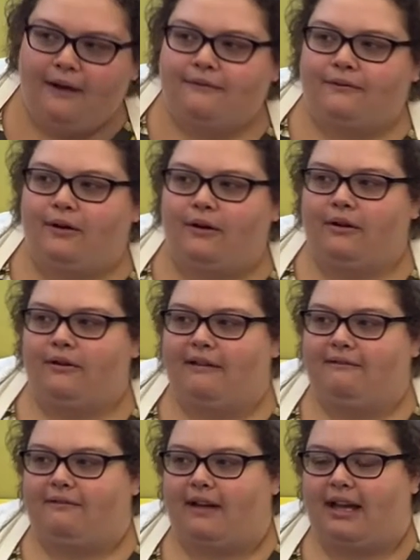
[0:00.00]
For
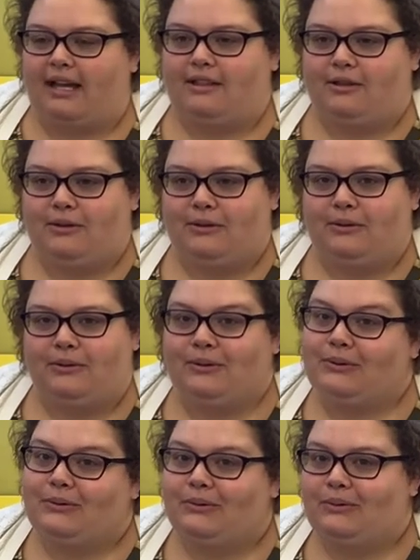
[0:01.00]
if I
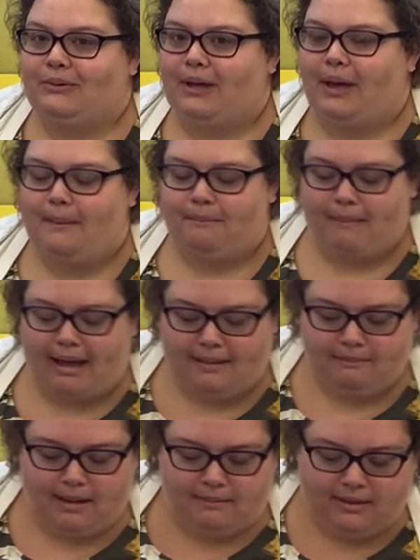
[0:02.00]
do, my
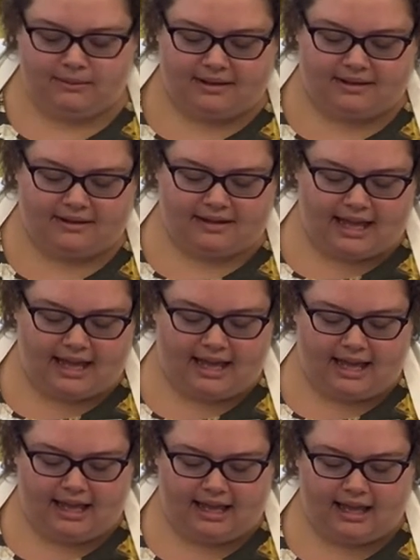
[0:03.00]
mummy will
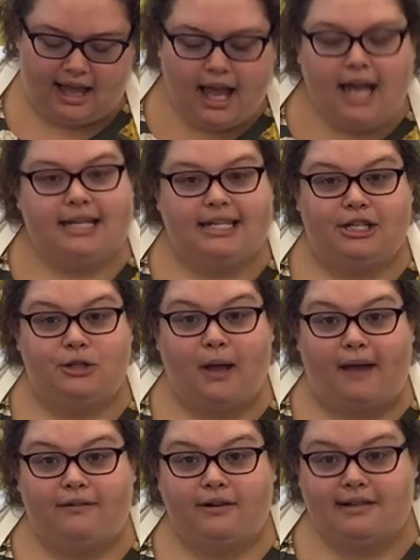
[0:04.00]
say, did you
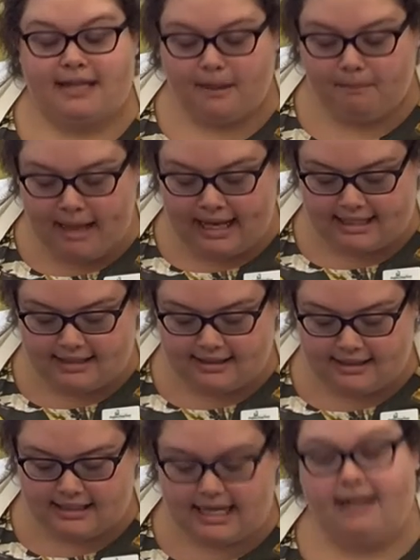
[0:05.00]
ever see a bat
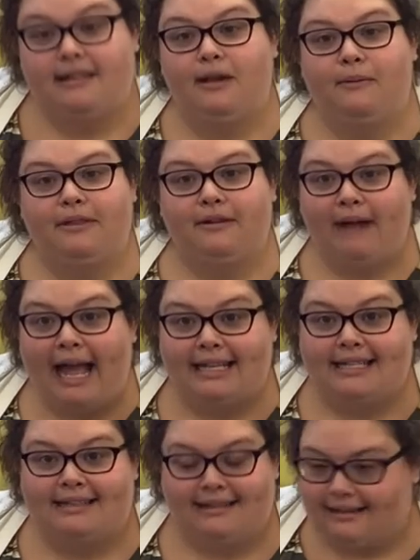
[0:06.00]
dancing with a
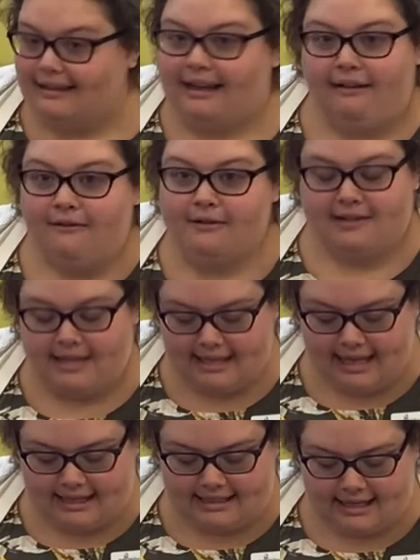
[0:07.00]
rat? Ever seen
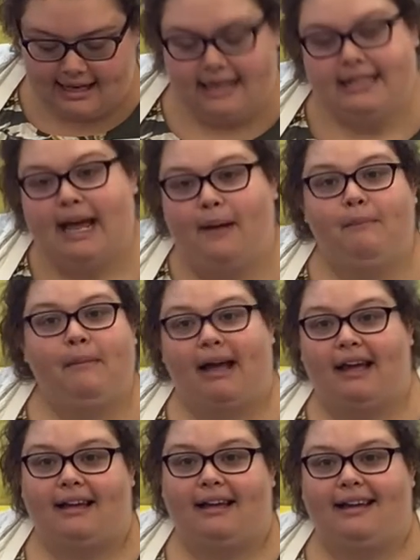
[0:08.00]
that? Down
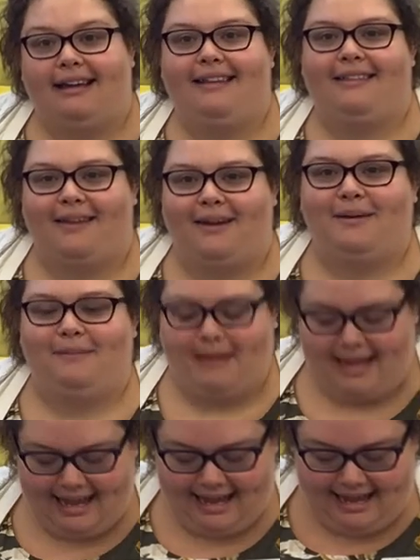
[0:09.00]
by the
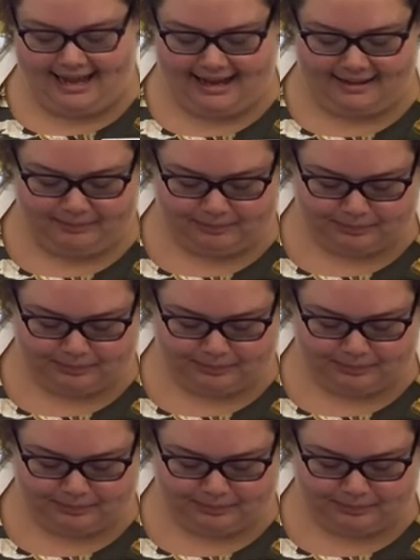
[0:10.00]
bay.